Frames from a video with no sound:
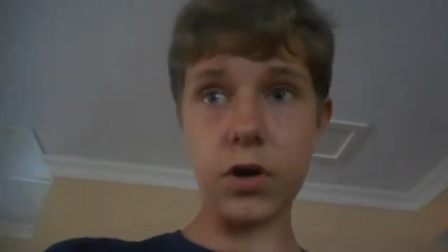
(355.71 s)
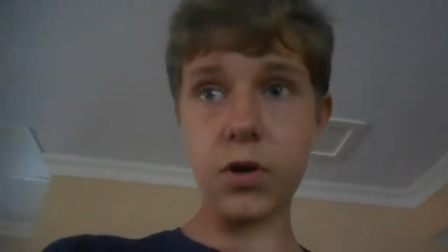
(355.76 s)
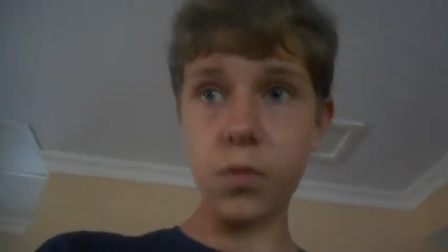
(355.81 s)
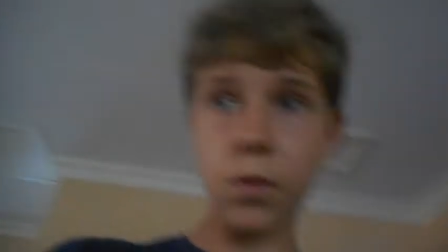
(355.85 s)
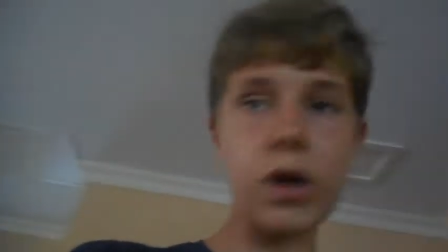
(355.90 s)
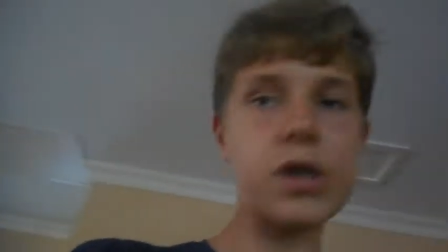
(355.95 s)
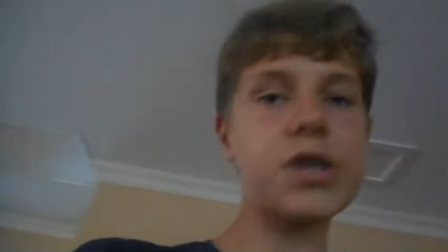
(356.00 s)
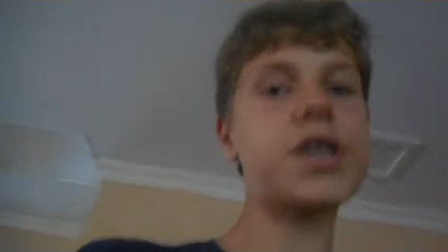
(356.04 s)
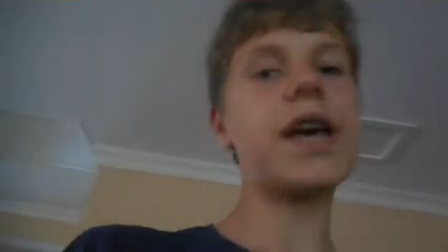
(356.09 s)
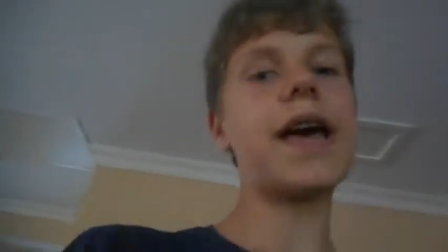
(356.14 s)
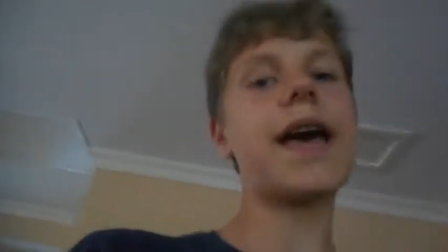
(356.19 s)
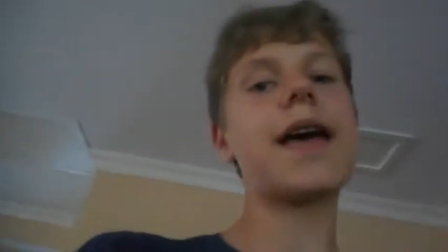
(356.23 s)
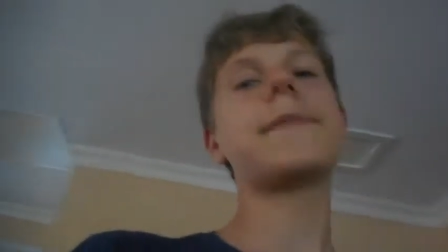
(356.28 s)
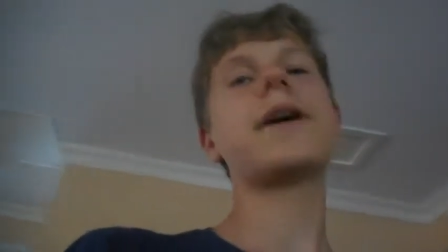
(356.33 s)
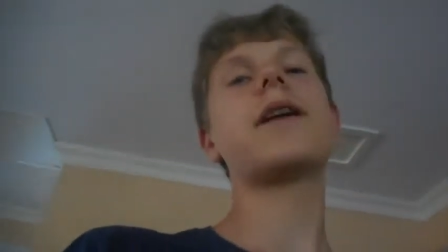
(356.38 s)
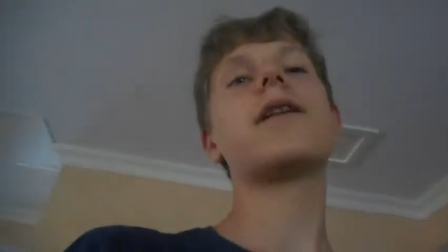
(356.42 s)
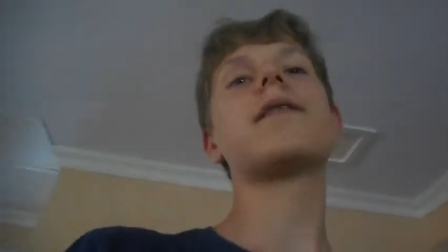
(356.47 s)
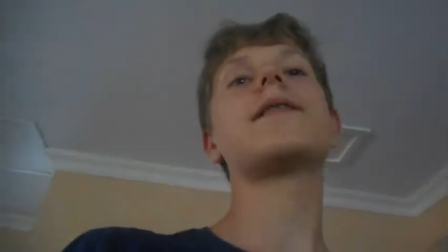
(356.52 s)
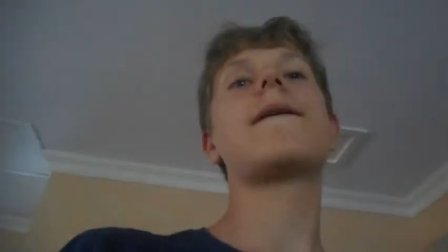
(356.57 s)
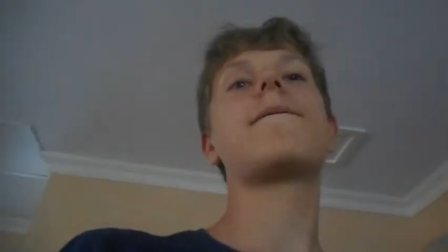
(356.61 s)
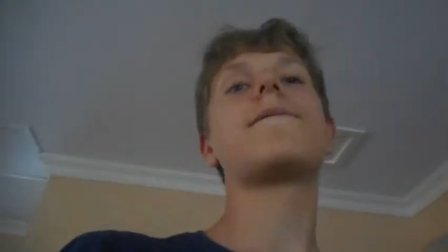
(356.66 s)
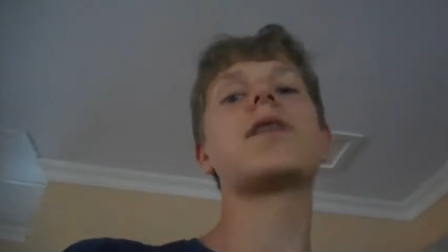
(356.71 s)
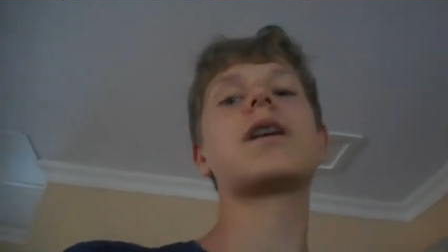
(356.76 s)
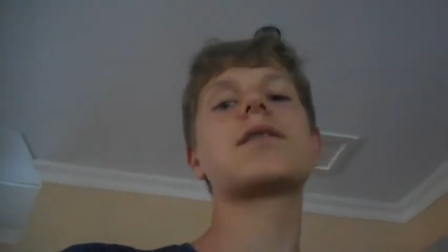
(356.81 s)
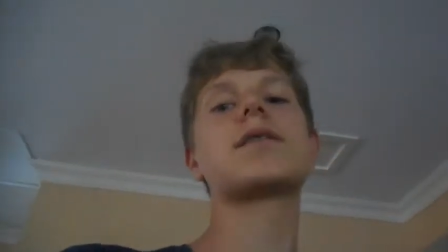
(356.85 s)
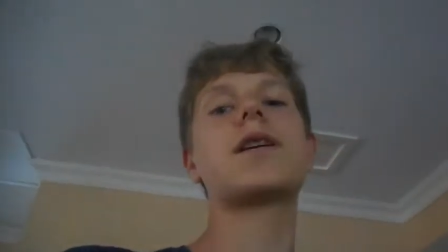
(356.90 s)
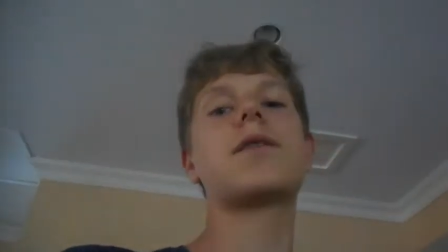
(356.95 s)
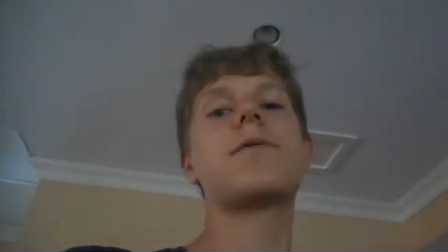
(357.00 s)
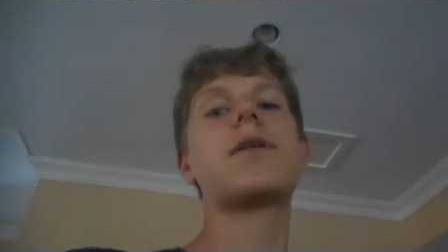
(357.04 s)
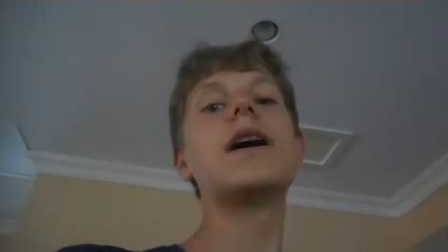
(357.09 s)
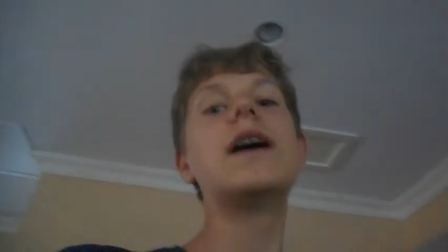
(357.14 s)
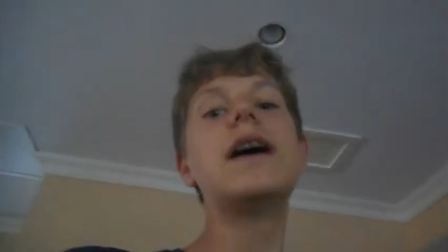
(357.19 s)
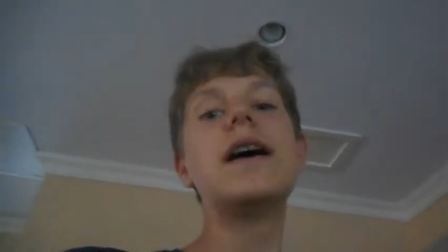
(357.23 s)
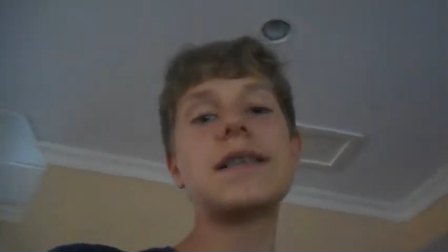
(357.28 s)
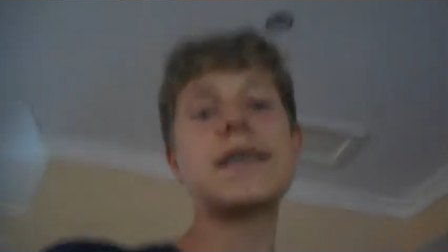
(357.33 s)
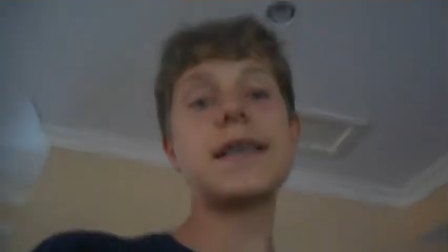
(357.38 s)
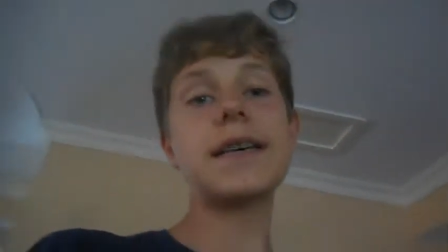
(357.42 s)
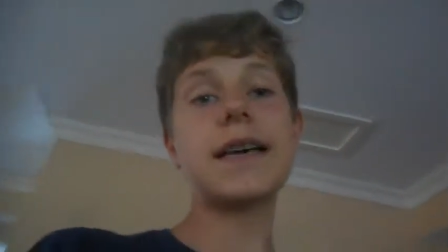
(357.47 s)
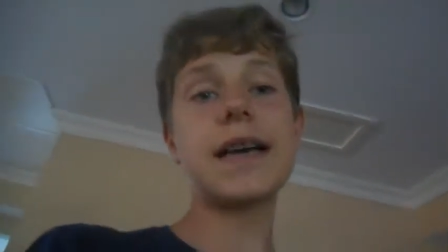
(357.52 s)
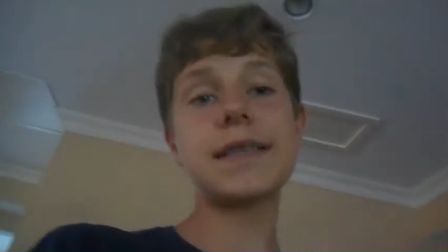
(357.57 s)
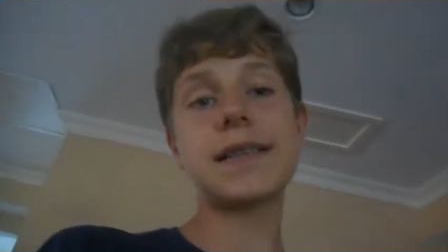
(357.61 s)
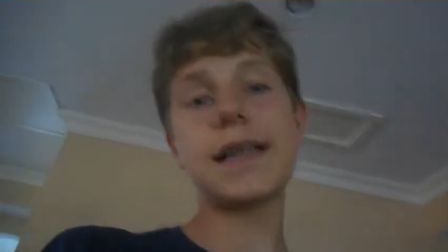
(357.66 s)
can watch the anime on Netflix. Anyway,
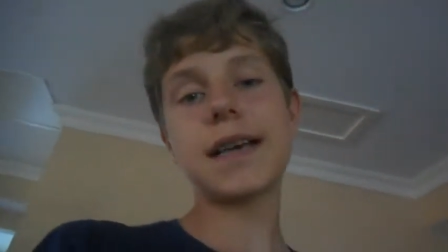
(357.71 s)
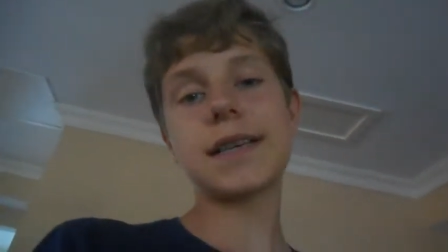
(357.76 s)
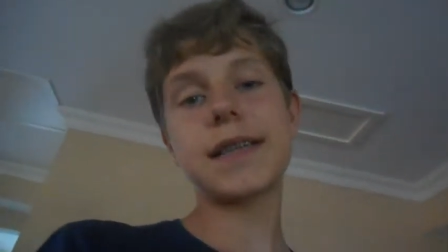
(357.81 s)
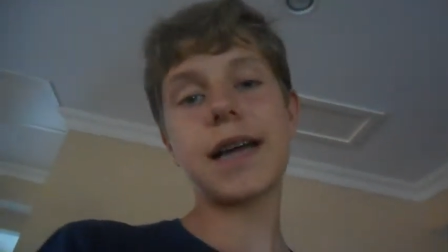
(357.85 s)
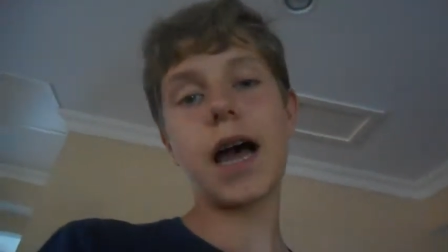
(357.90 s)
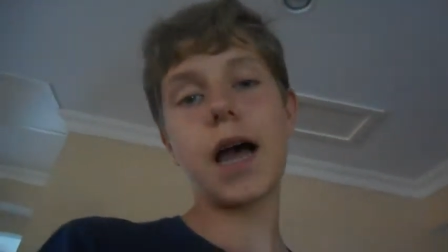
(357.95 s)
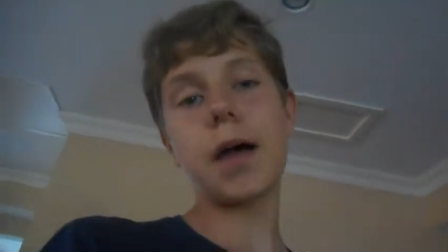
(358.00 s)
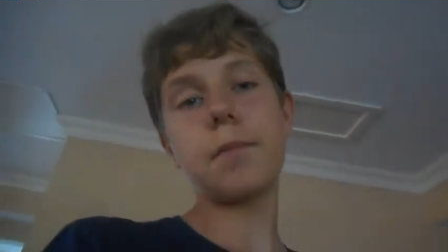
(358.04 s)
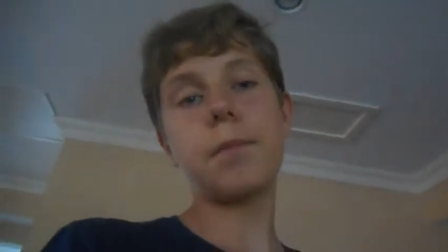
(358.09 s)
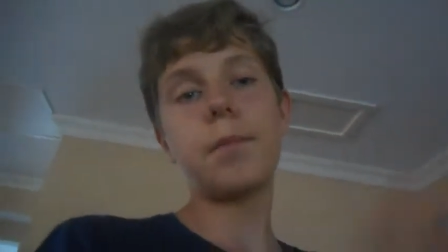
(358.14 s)
see you guys next time.